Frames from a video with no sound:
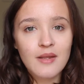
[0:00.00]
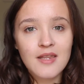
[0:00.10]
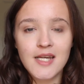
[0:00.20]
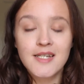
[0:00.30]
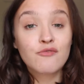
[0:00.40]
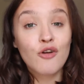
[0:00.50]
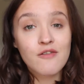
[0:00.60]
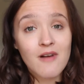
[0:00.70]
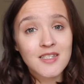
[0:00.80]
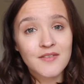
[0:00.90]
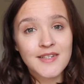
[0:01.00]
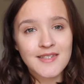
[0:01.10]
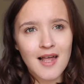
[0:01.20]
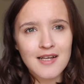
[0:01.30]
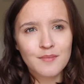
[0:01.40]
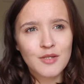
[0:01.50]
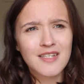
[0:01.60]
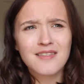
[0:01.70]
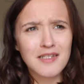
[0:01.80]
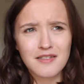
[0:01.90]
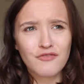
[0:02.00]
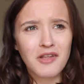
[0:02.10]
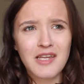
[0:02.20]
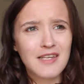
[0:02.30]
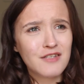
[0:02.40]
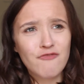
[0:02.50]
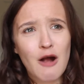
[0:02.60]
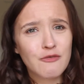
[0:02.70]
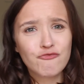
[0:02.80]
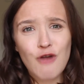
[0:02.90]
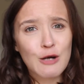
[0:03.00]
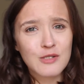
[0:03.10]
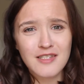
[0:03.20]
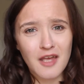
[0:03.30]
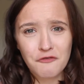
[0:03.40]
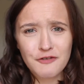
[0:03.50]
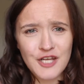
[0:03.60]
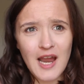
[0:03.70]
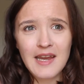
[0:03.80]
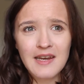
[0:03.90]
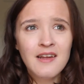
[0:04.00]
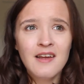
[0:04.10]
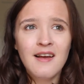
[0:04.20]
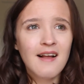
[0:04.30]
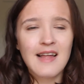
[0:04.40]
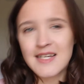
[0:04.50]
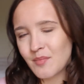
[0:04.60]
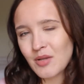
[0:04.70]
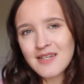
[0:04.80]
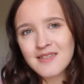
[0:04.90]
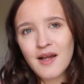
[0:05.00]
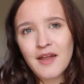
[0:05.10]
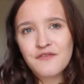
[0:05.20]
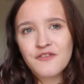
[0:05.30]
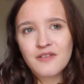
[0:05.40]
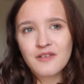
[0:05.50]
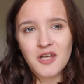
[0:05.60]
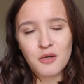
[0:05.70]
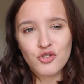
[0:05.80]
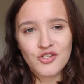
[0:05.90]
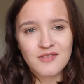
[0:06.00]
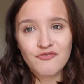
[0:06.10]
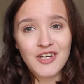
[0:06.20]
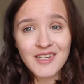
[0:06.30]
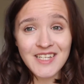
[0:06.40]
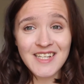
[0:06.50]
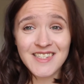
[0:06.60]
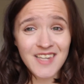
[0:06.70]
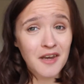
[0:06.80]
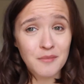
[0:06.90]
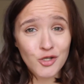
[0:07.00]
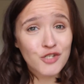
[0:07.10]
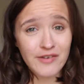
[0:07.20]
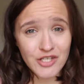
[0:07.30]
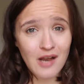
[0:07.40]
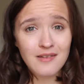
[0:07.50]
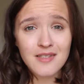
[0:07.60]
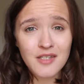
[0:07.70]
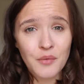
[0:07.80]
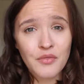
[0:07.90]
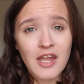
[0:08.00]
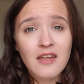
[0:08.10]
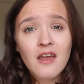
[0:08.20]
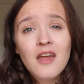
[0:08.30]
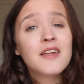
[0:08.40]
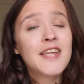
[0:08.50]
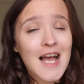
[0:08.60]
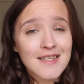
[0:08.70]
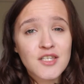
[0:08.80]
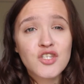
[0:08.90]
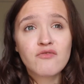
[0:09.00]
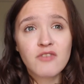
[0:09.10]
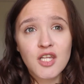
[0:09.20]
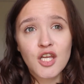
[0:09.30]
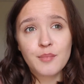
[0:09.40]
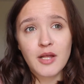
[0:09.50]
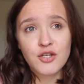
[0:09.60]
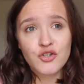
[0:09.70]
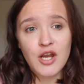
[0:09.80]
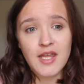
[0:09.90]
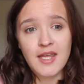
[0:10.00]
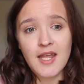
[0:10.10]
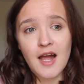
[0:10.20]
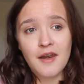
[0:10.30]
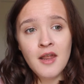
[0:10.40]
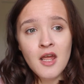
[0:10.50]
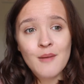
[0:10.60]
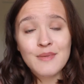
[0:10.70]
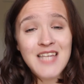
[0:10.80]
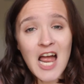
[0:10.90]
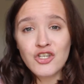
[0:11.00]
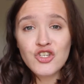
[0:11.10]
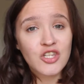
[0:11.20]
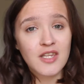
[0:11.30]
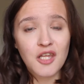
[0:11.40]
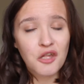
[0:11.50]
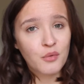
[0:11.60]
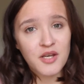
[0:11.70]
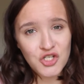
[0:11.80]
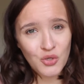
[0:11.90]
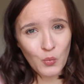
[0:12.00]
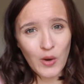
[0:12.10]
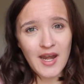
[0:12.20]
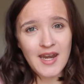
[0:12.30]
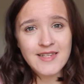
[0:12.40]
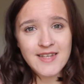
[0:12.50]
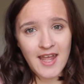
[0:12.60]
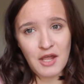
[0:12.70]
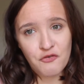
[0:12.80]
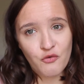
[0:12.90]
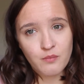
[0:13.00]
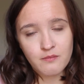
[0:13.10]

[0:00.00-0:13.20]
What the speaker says: and that is Ronda Rousey versus Alexa Bliss, and this is really easy. Rowdy's going to retain. Alexa Bliss, if you know, doesn't really stand much of a chance, I don't think. Yes, she's really good at playing tricky, and potentially the only way she could win is if